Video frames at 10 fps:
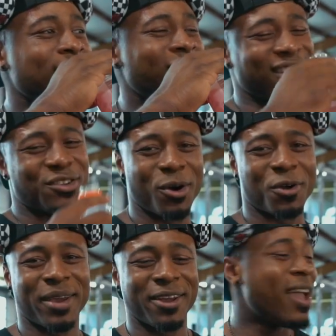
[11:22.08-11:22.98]
let's get to
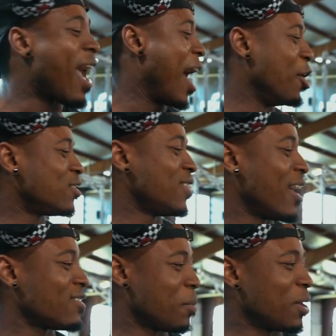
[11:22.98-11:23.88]
work, man. I know
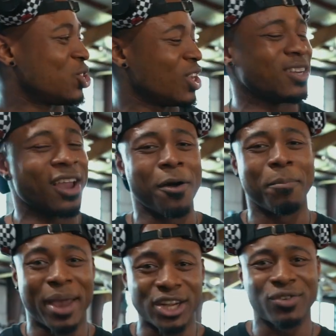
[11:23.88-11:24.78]
today's gonna be a shitty day
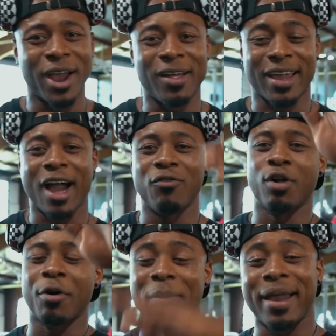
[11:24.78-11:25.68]
on bench, right? Like I've
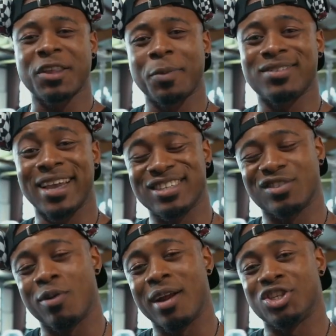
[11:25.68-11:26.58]
lowered my
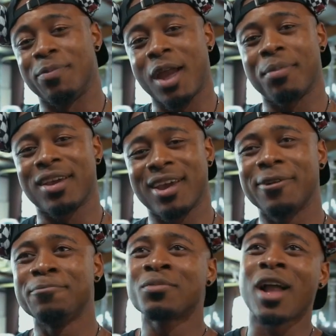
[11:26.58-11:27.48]
expectations of what I should be able to
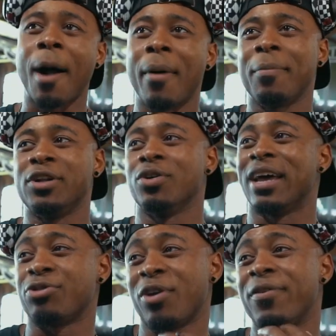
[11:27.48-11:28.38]
hit. I might be doing
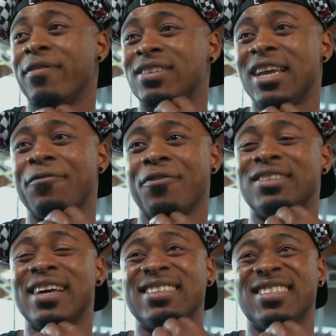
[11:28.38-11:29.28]
like 315 for the
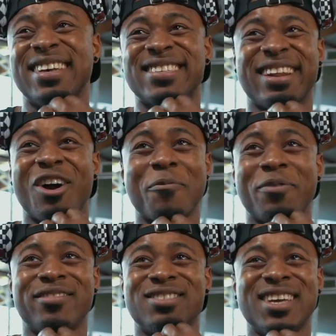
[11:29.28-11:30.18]
set of six at
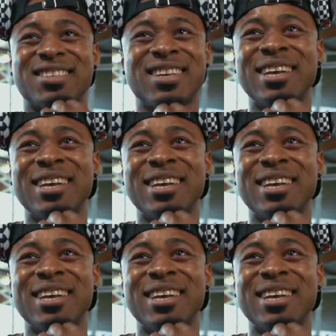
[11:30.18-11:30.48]
RPE of six.